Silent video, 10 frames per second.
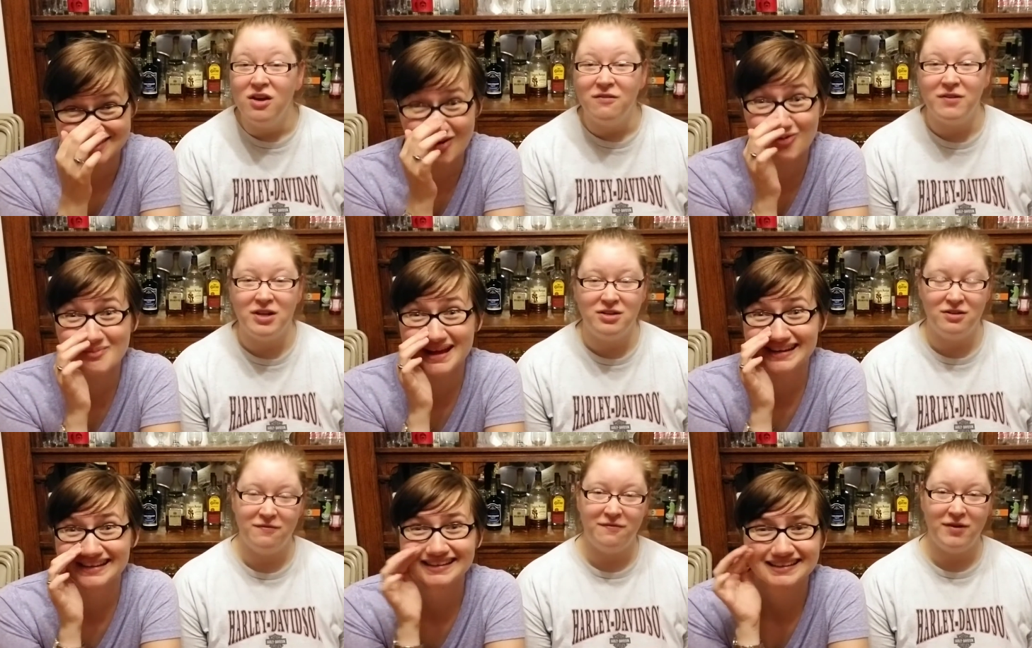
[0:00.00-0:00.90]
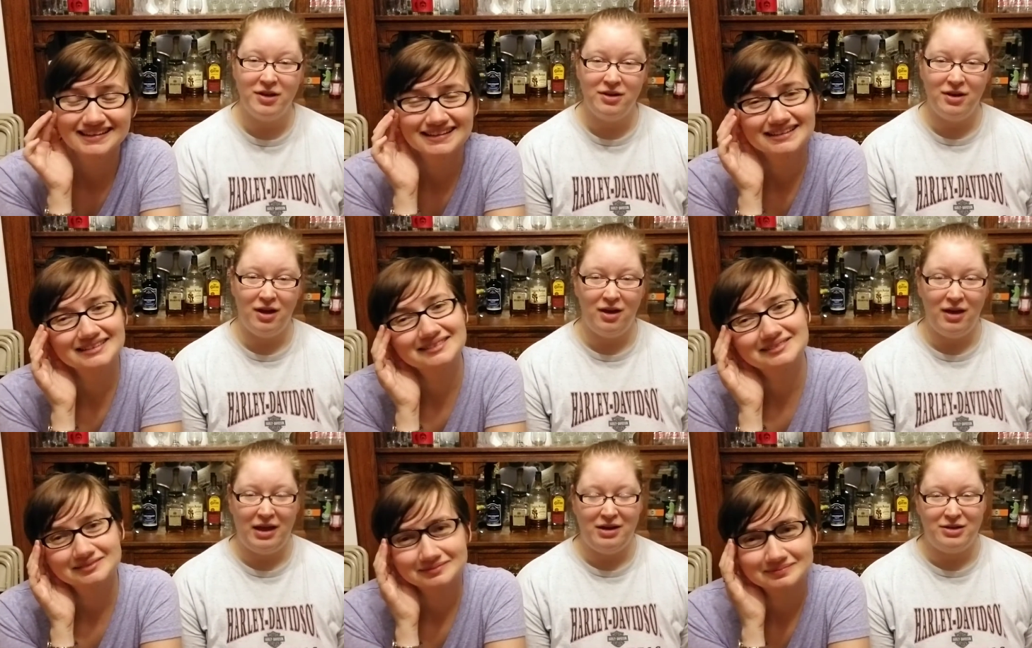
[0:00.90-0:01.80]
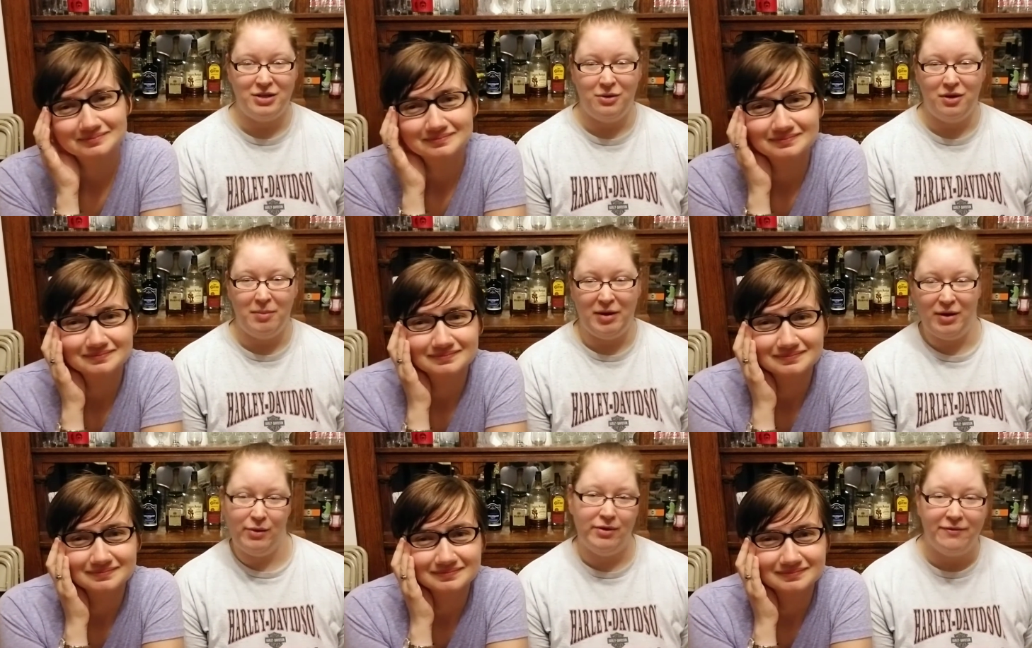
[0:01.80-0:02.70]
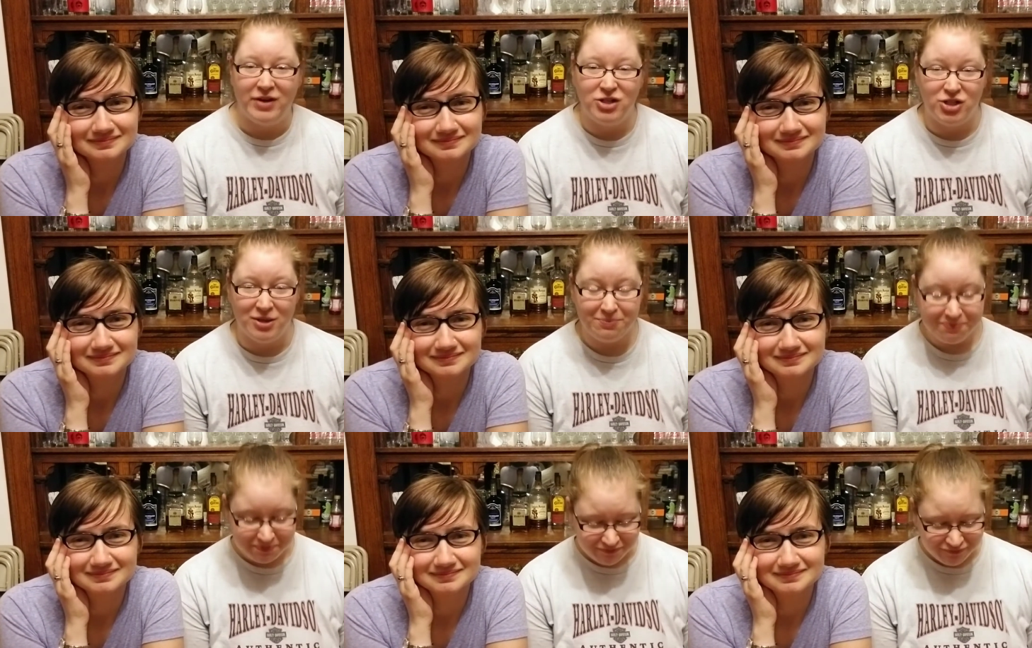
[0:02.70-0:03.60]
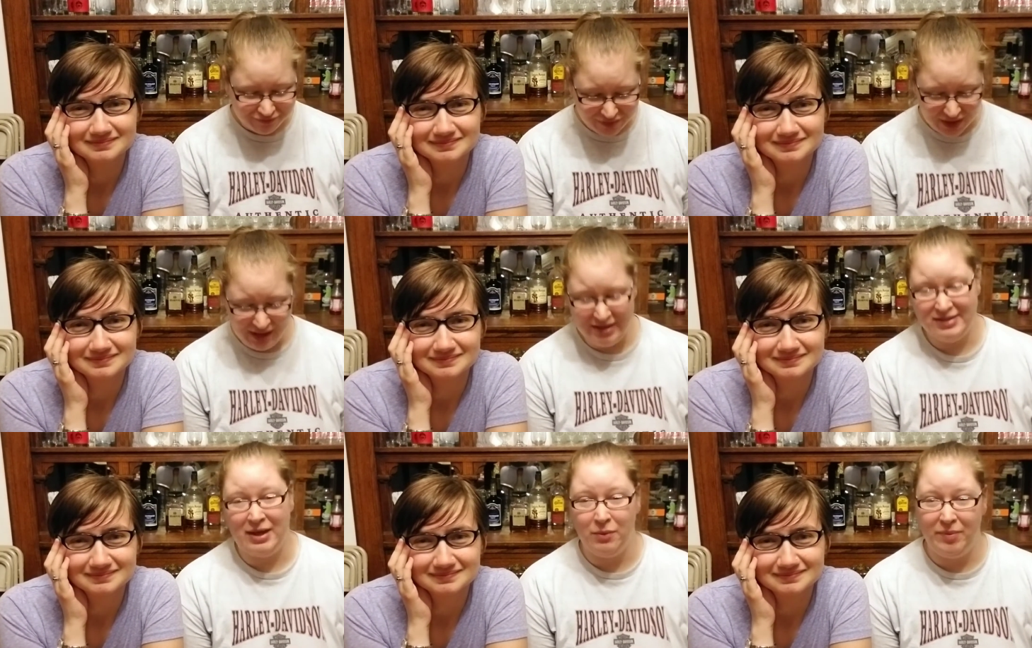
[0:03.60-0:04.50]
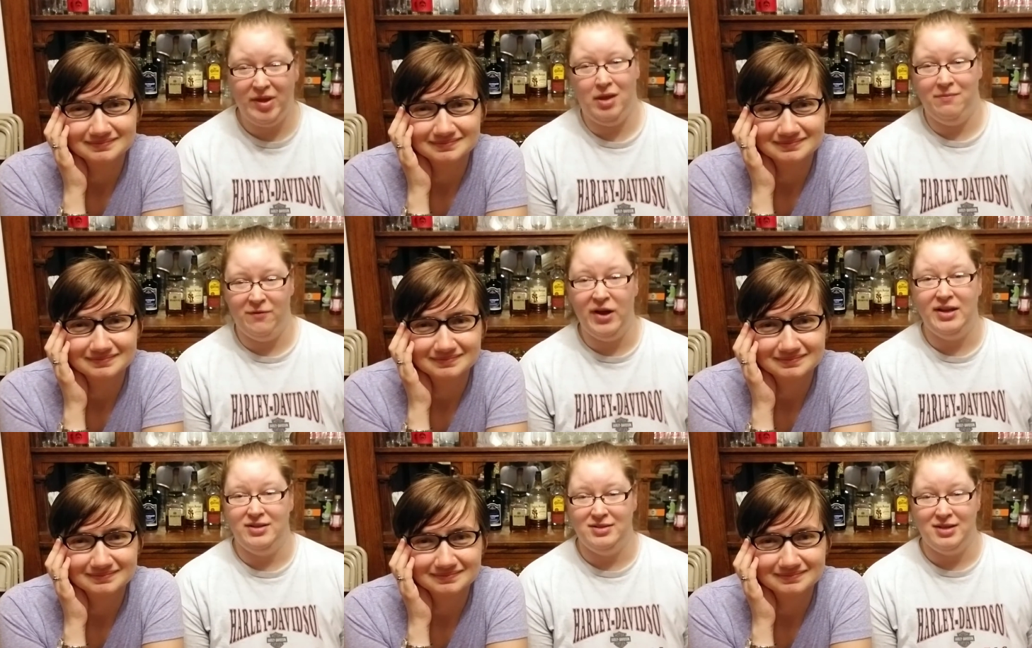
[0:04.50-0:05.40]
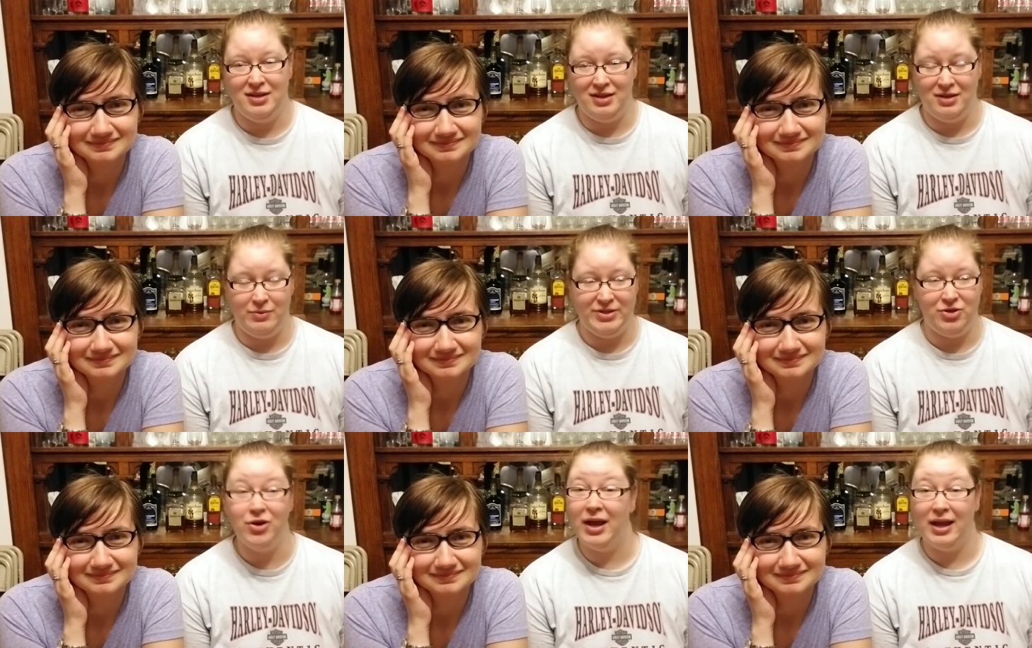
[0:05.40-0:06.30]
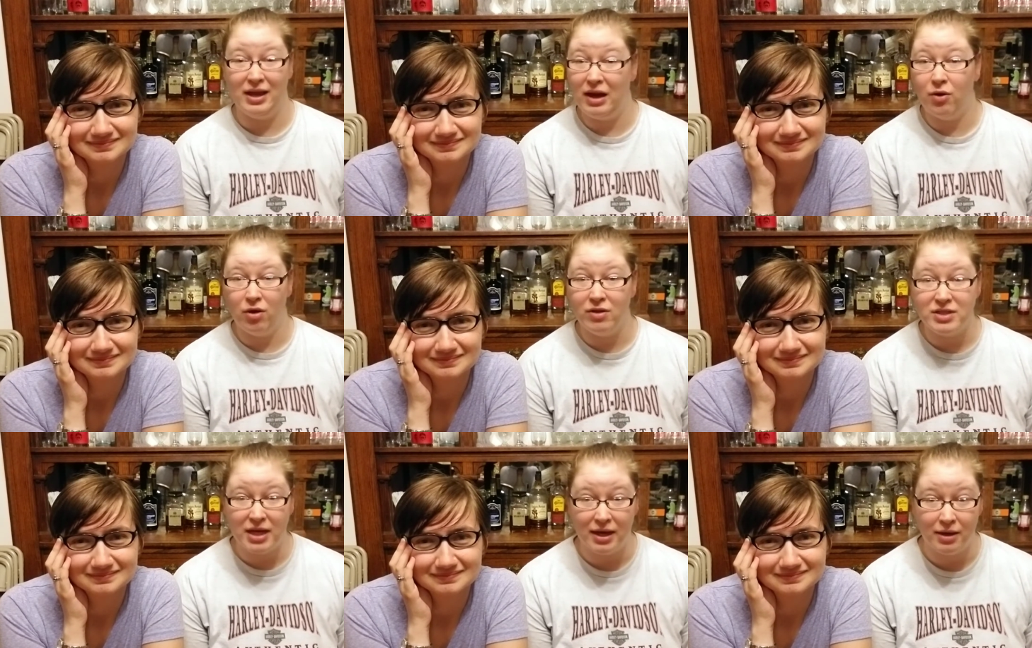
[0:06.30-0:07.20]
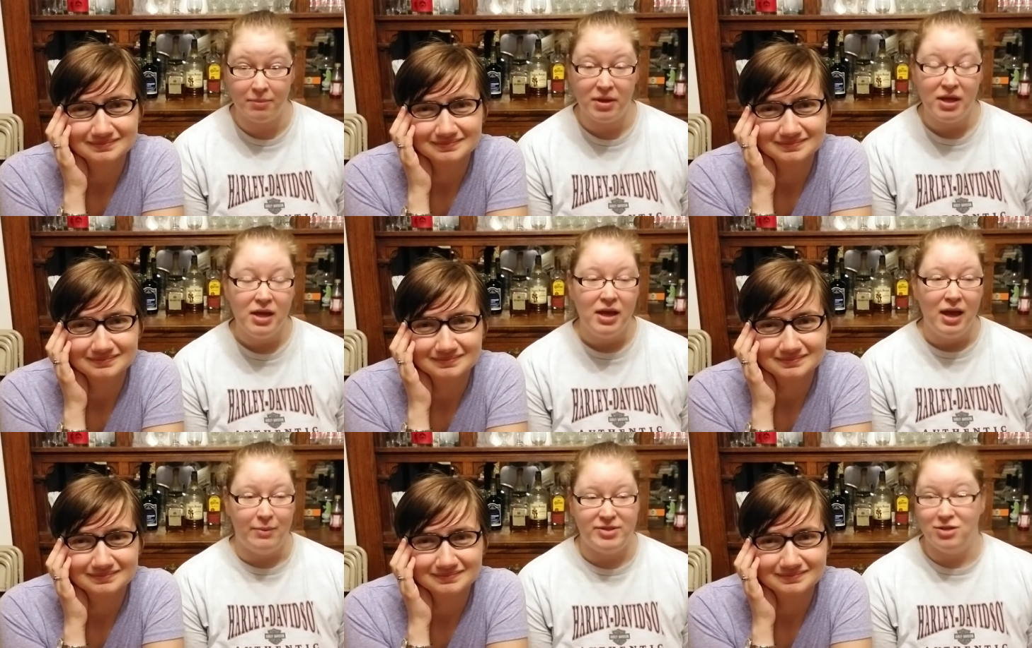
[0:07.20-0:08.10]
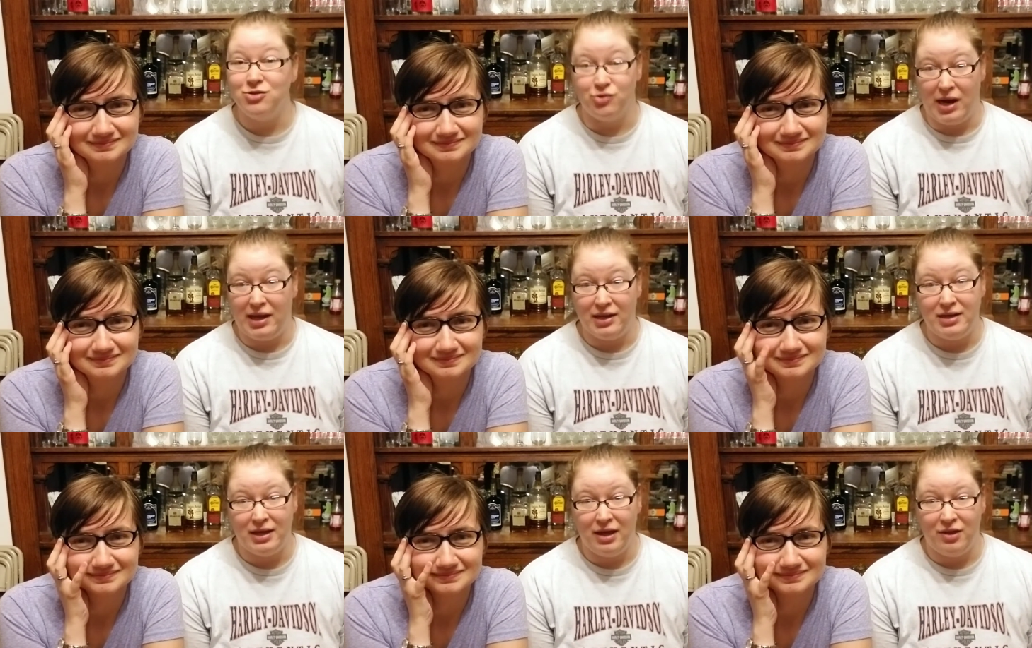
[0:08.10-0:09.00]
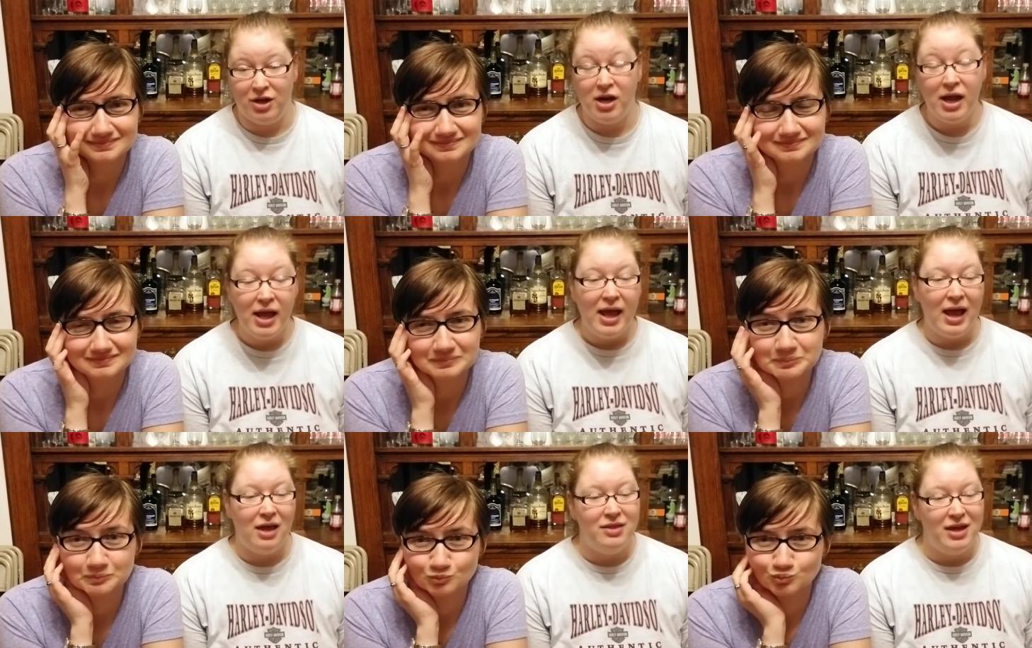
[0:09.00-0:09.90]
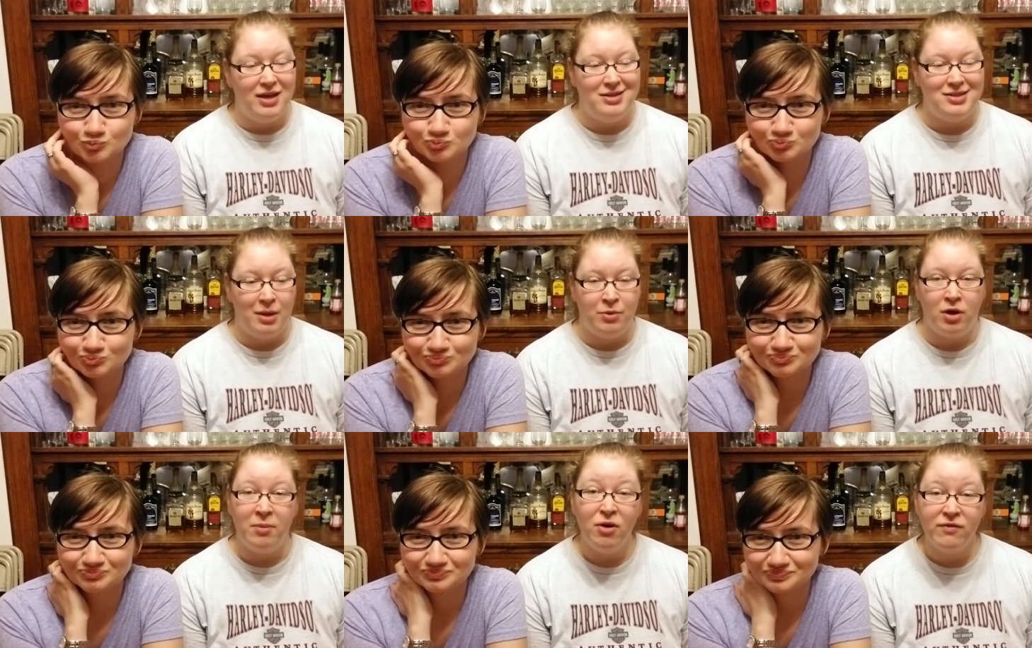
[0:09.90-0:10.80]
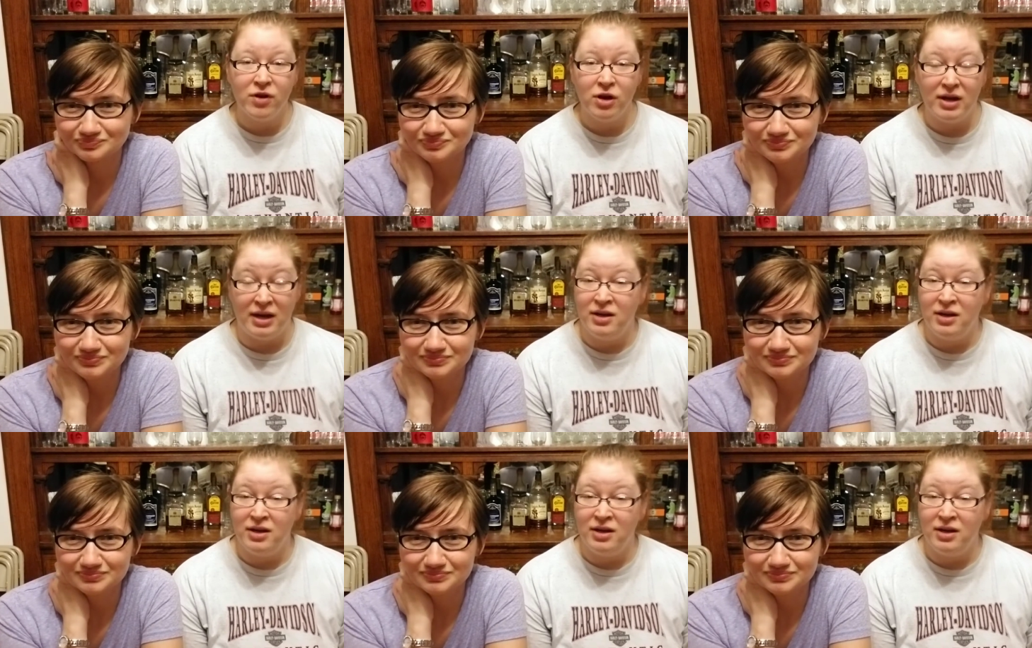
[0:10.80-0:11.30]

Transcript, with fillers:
Speaker 1: Fun, fun uh, anecdote about our friendship is that we became friends and then we started hanging out all the time and we started drinking together. And then Sam would come over and I